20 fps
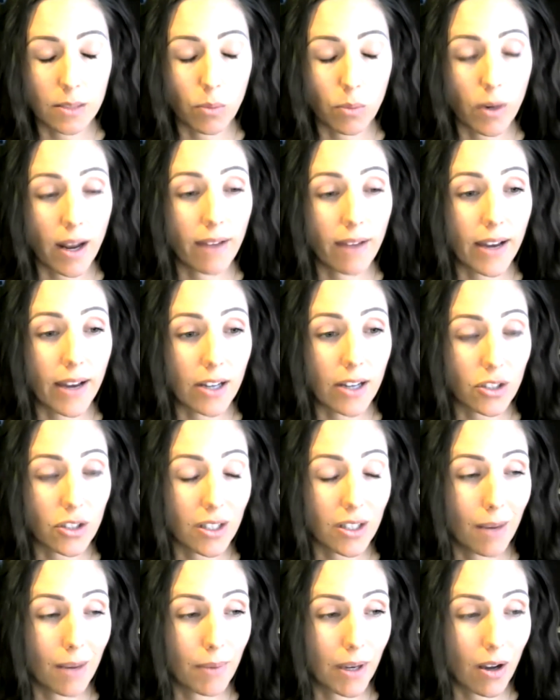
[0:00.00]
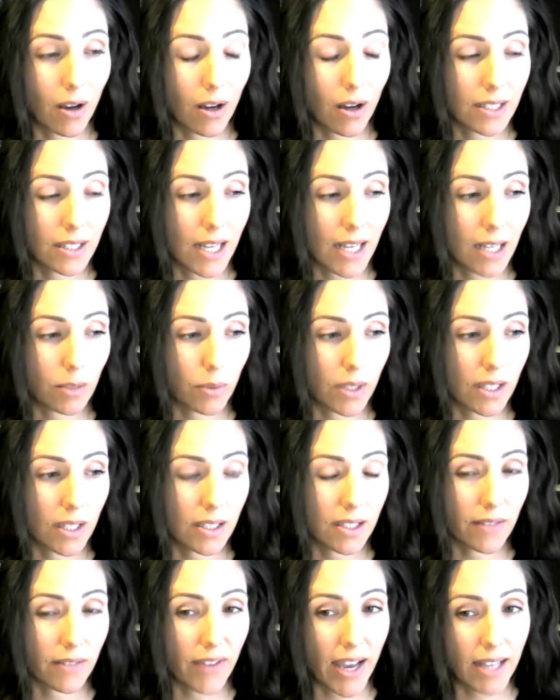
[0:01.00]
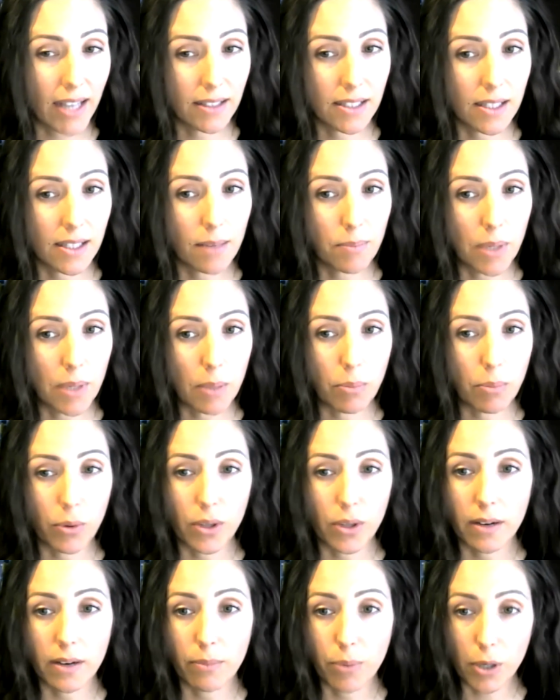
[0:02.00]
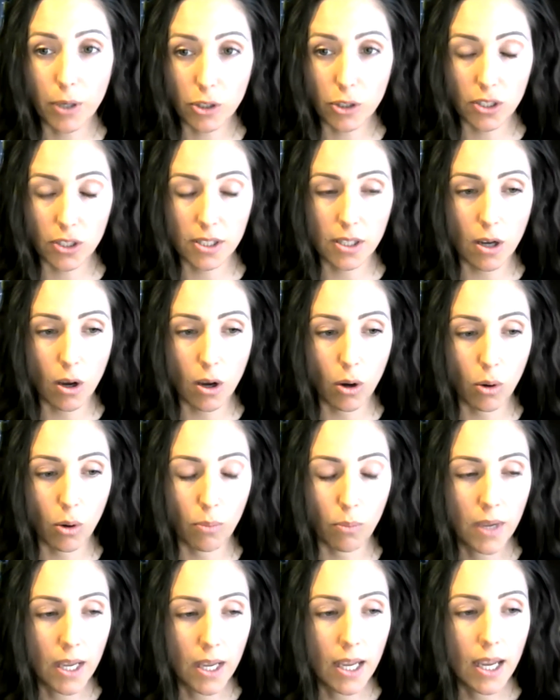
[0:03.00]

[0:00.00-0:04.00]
What I've actually come in contact with is I've had some people that have purchased a home